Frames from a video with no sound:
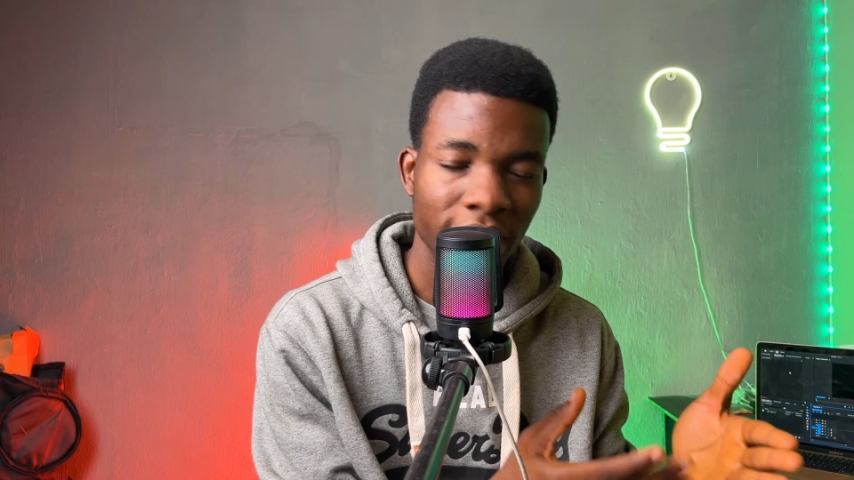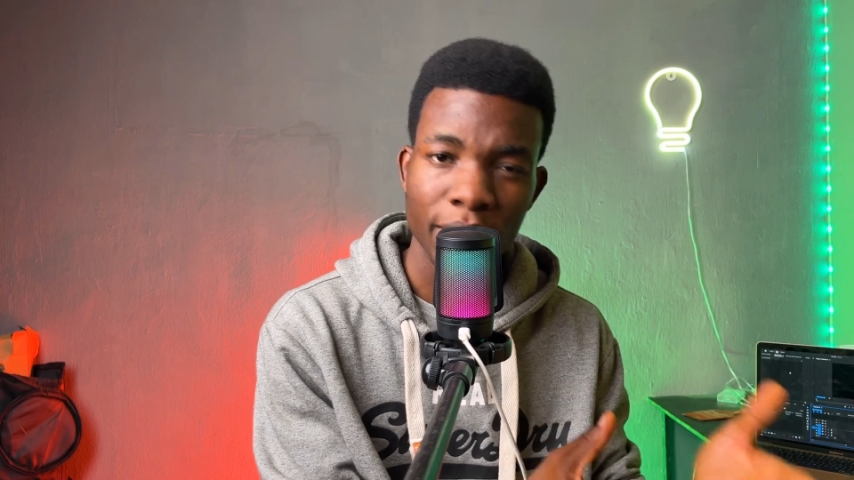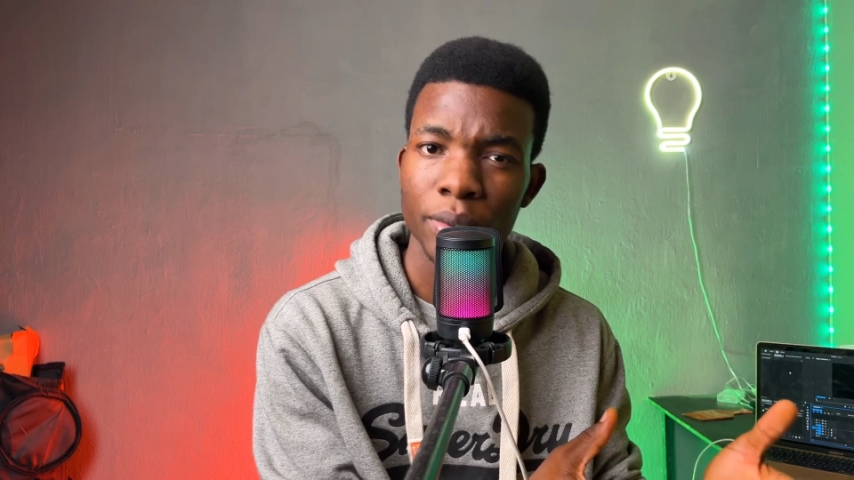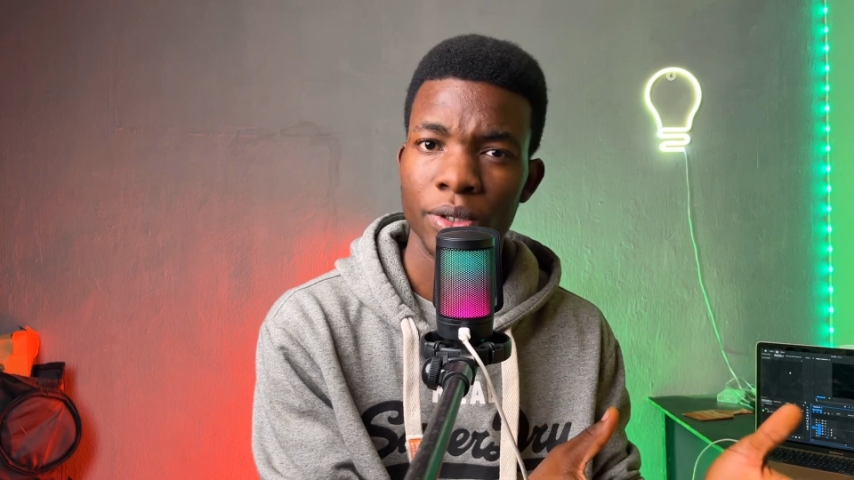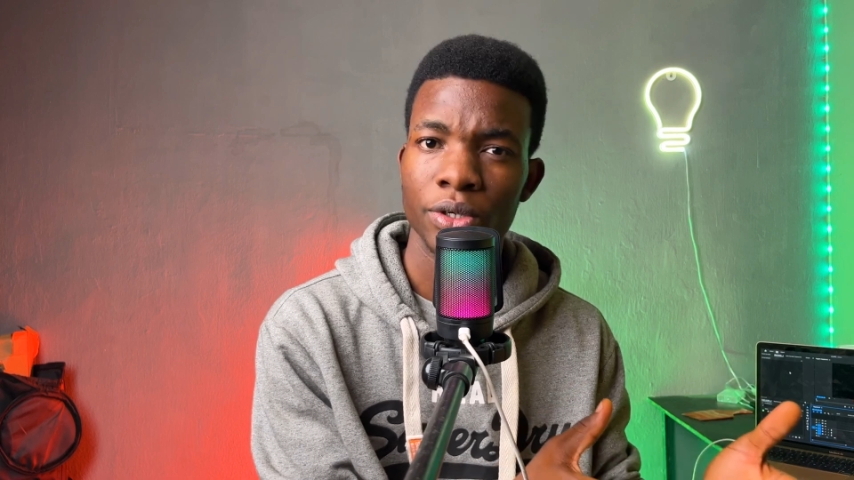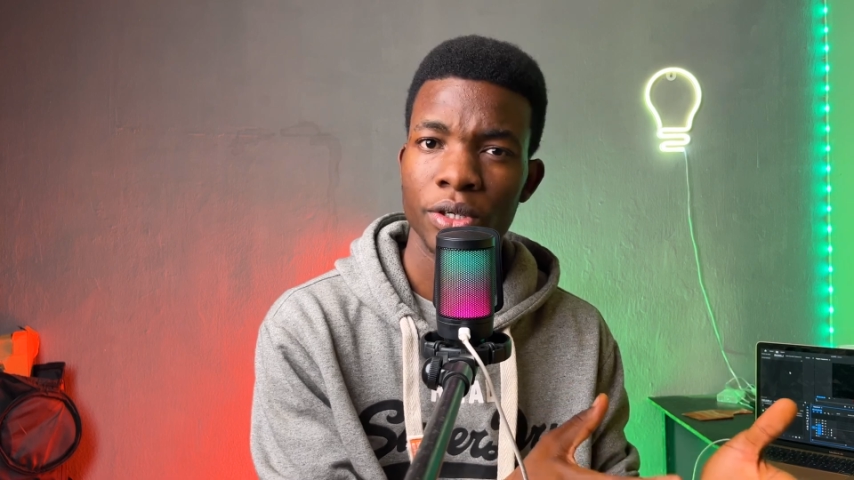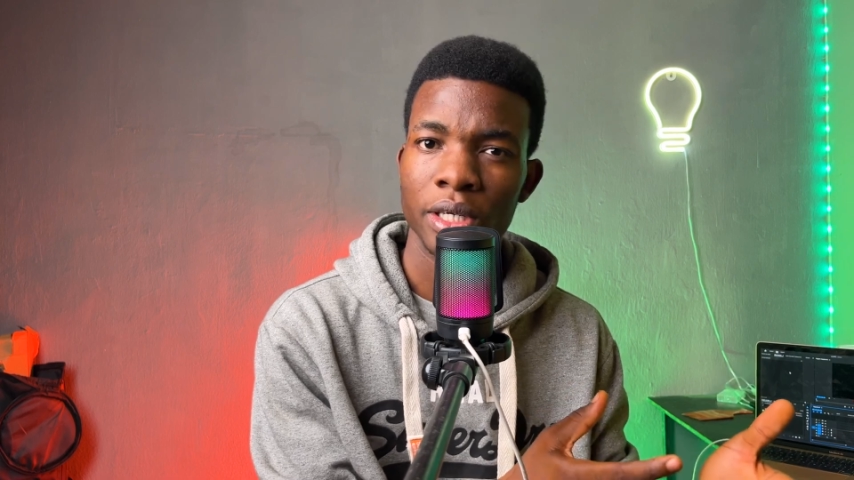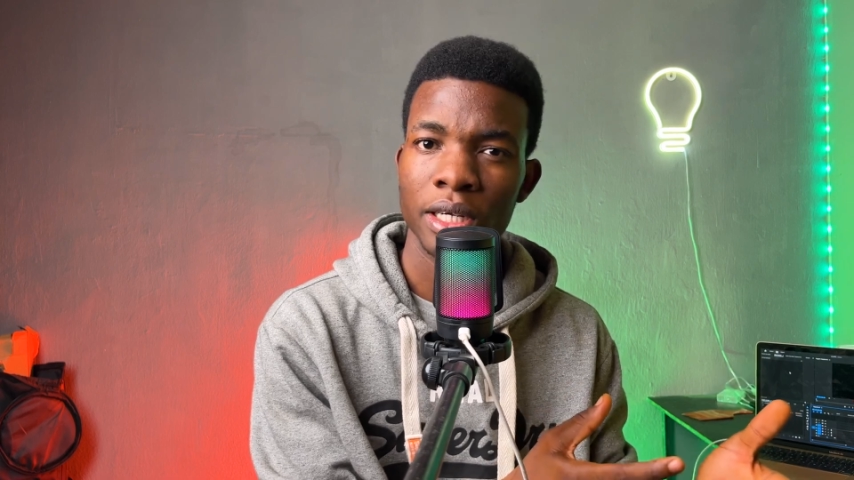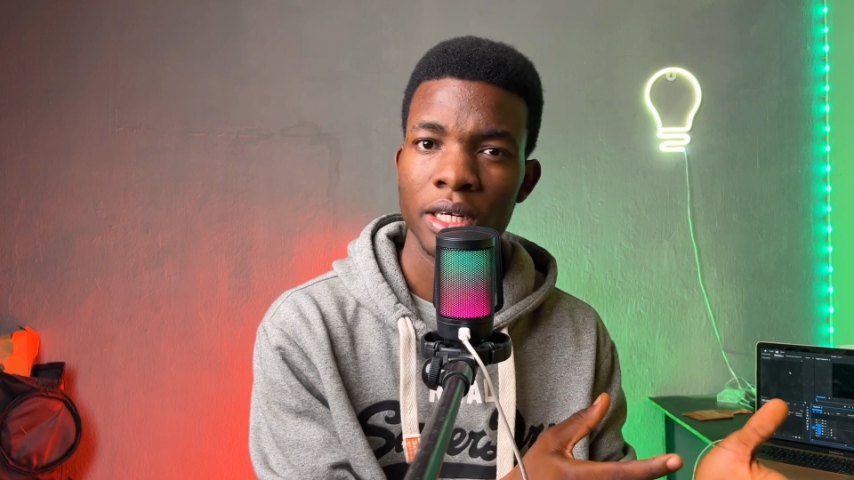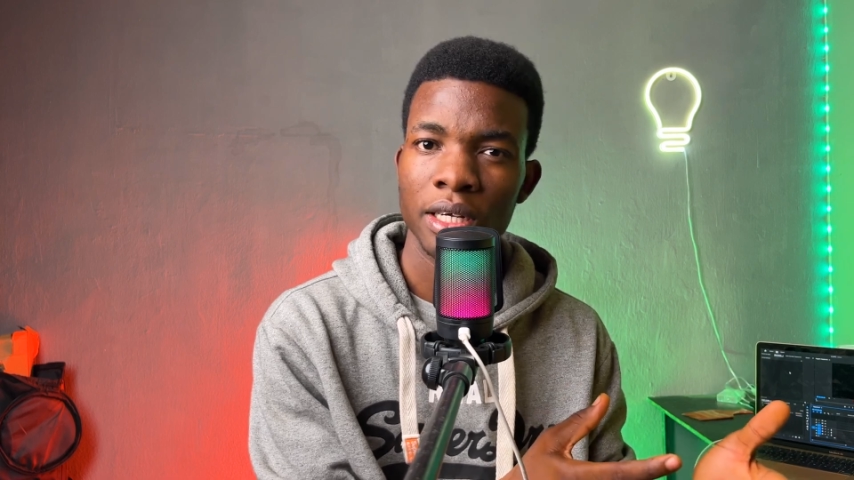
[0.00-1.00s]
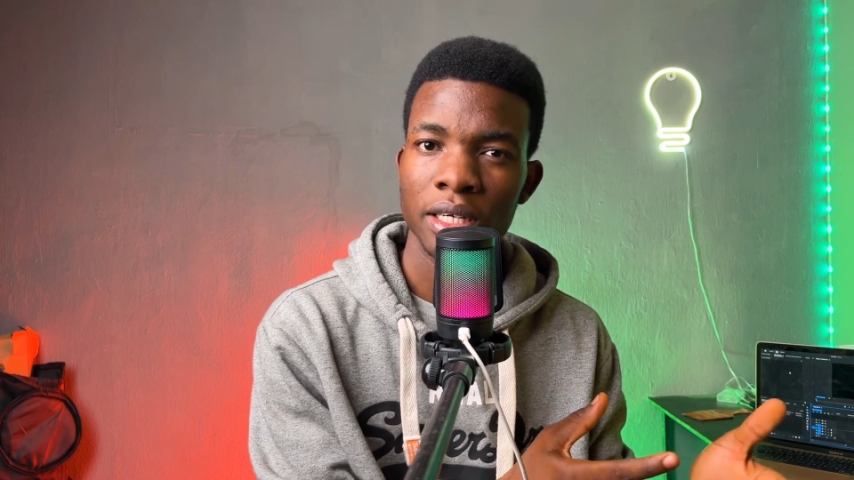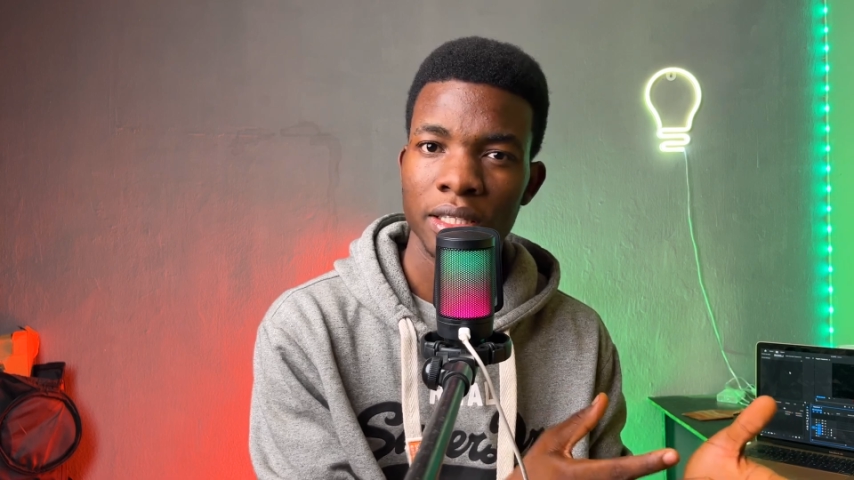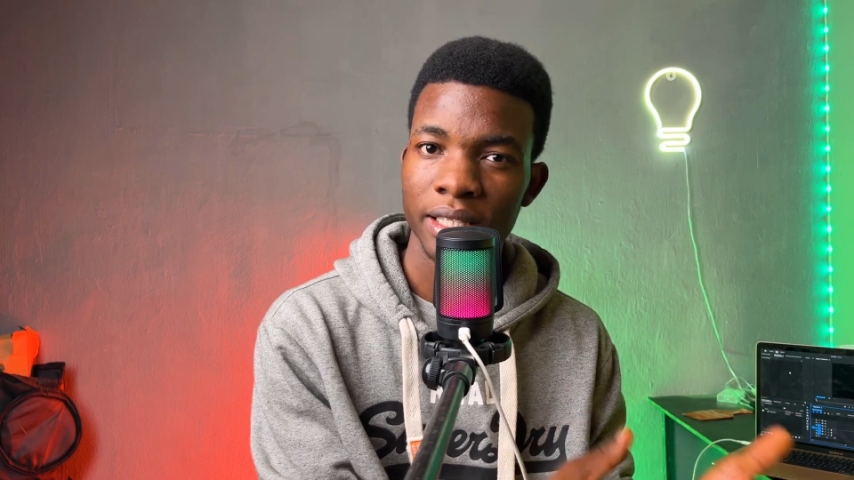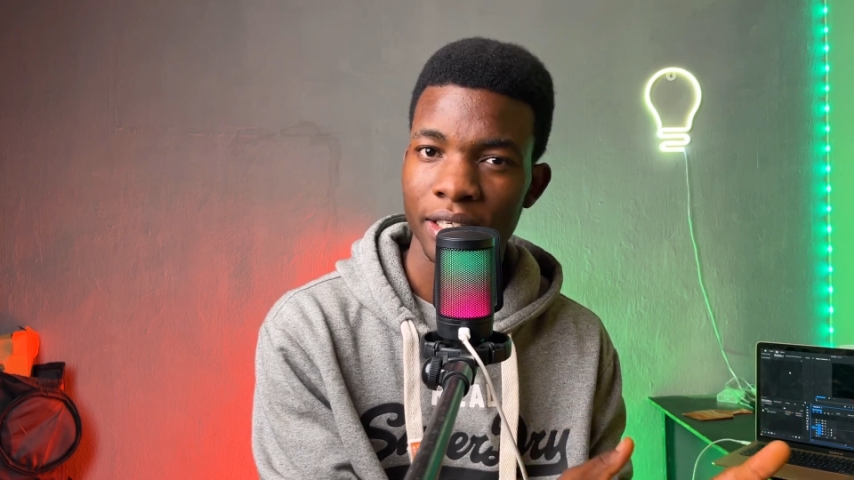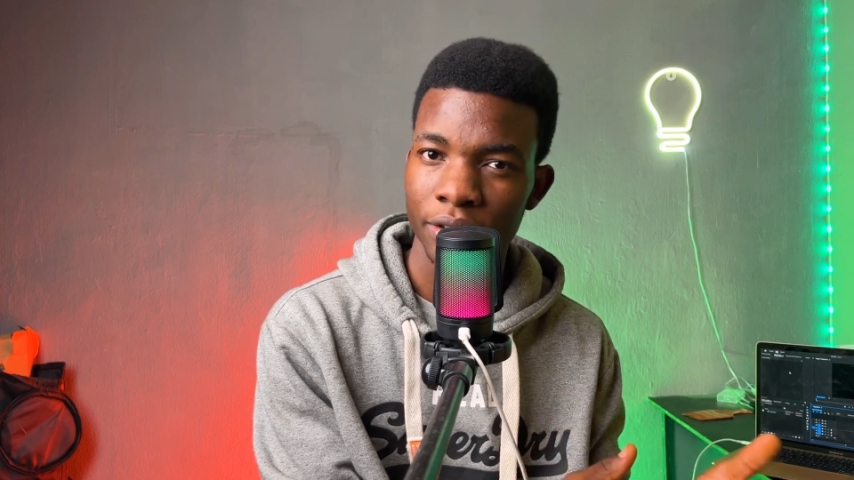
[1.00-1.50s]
image. That's